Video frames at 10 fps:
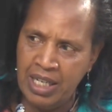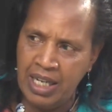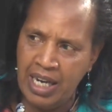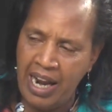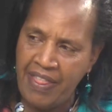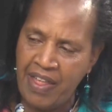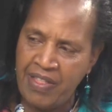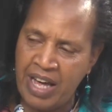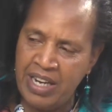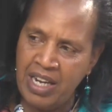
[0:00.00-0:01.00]
rather
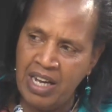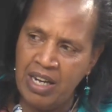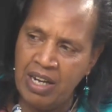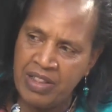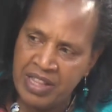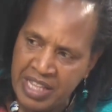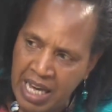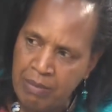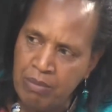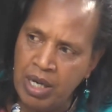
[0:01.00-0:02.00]
than
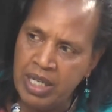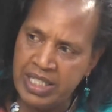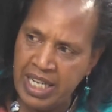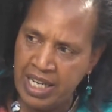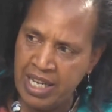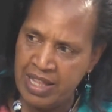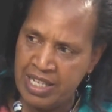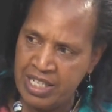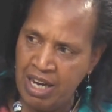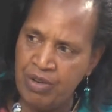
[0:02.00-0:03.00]
them taking the
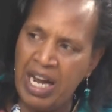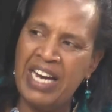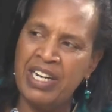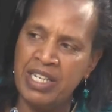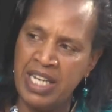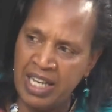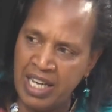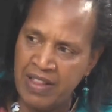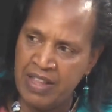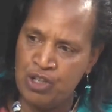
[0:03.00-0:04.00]
child and
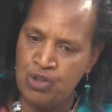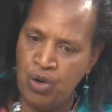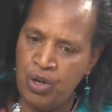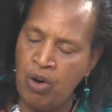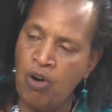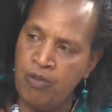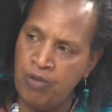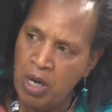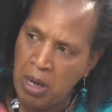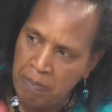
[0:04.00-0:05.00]
taking the joy of
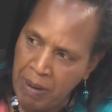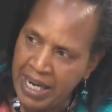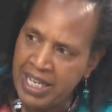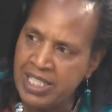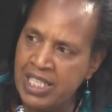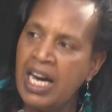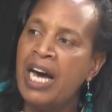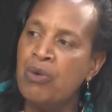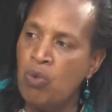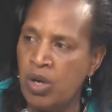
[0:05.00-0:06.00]
parenting
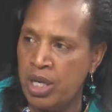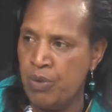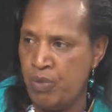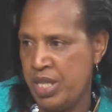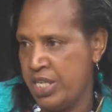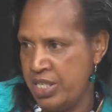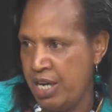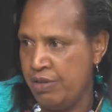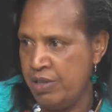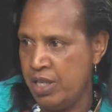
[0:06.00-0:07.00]
and walking with the
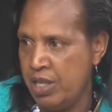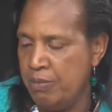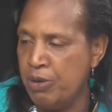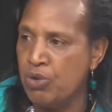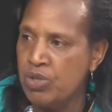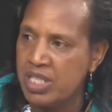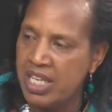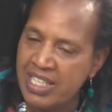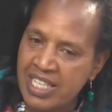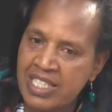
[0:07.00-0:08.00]
child. Because
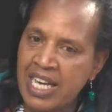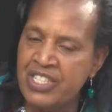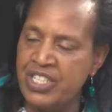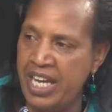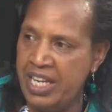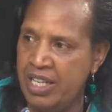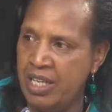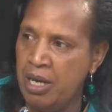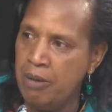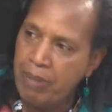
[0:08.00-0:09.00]
it is a journey.
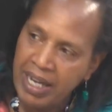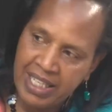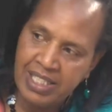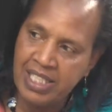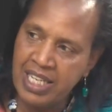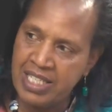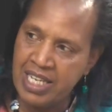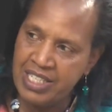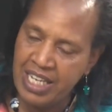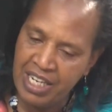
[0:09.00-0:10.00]
Parenting is a
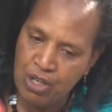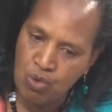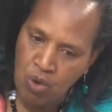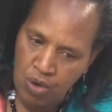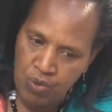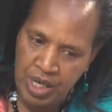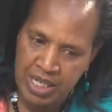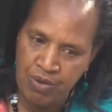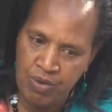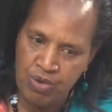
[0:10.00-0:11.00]
journey. You walk
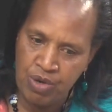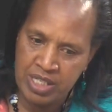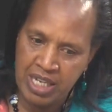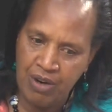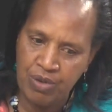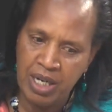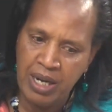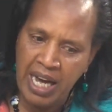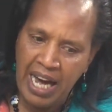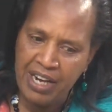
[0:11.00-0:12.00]
with your child
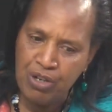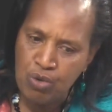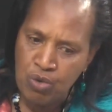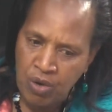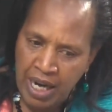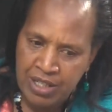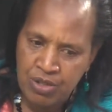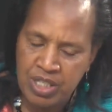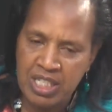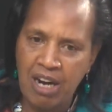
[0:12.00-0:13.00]
and you look at
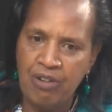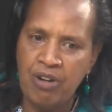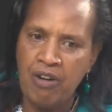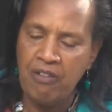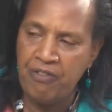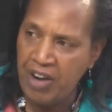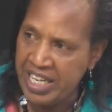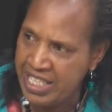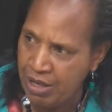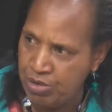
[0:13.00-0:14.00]
your child,
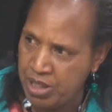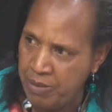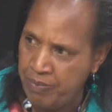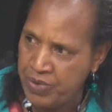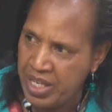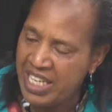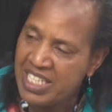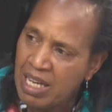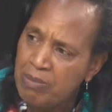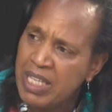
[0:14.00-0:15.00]
find out, and
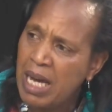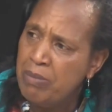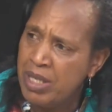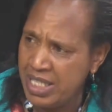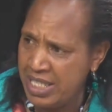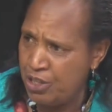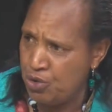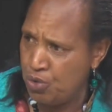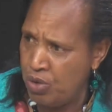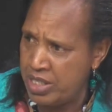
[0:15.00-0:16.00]
sometimes listen
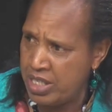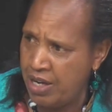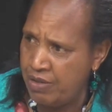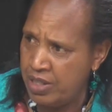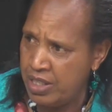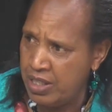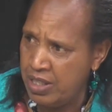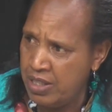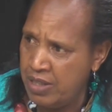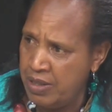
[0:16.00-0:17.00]
to child.
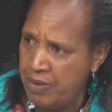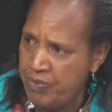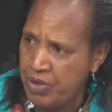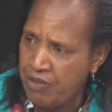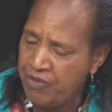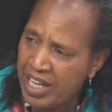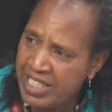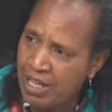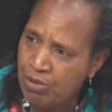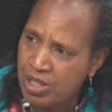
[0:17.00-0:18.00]
Find
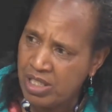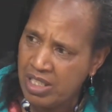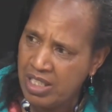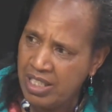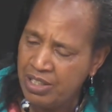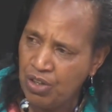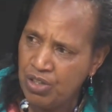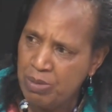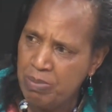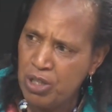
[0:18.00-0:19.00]
out.
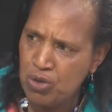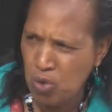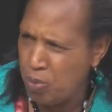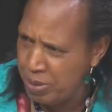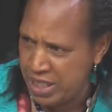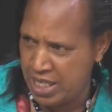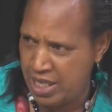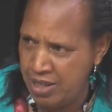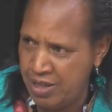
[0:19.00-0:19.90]
Don't be too busy